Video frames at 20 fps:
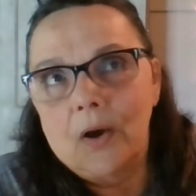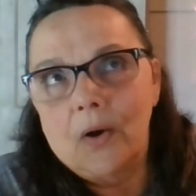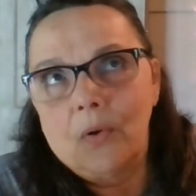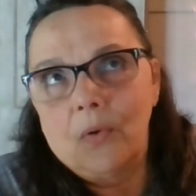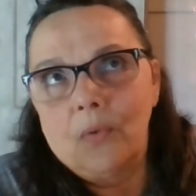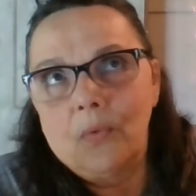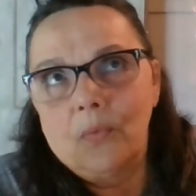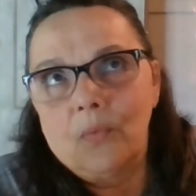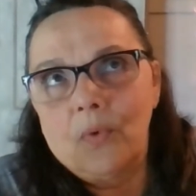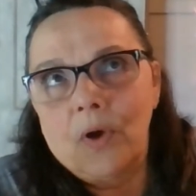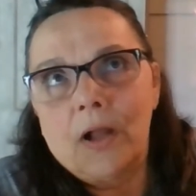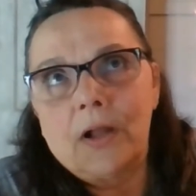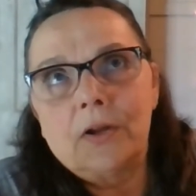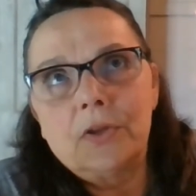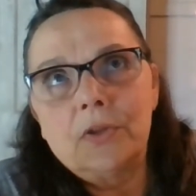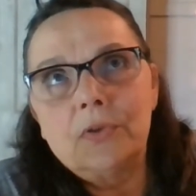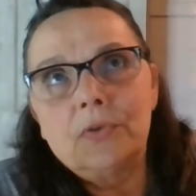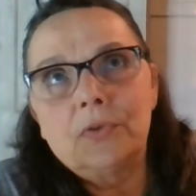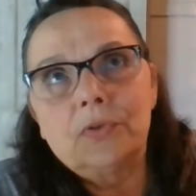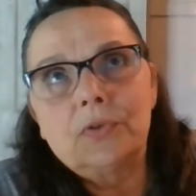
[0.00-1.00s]
"Why
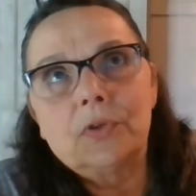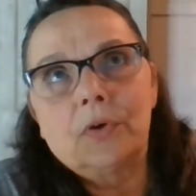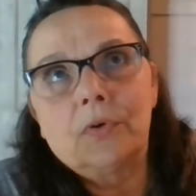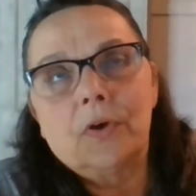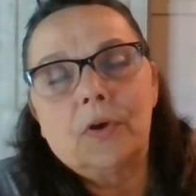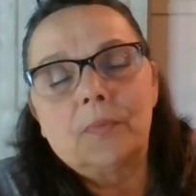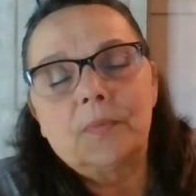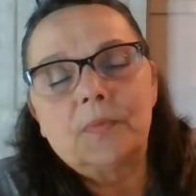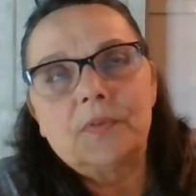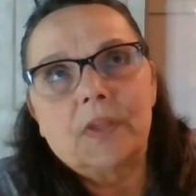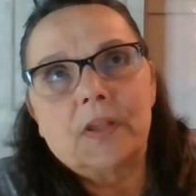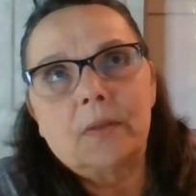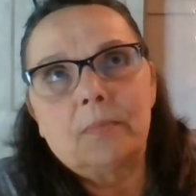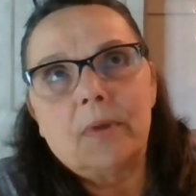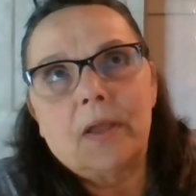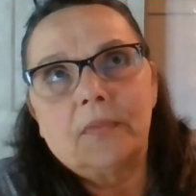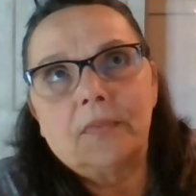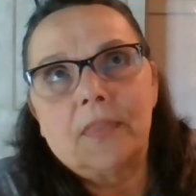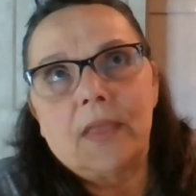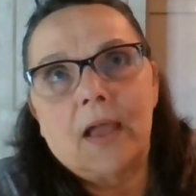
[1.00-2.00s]
are you so upset
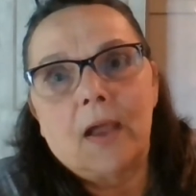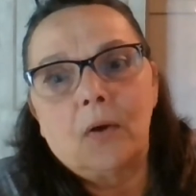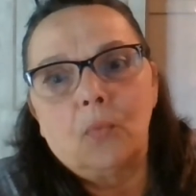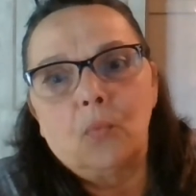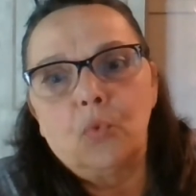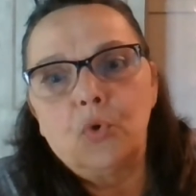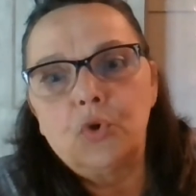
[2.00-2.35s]
about that?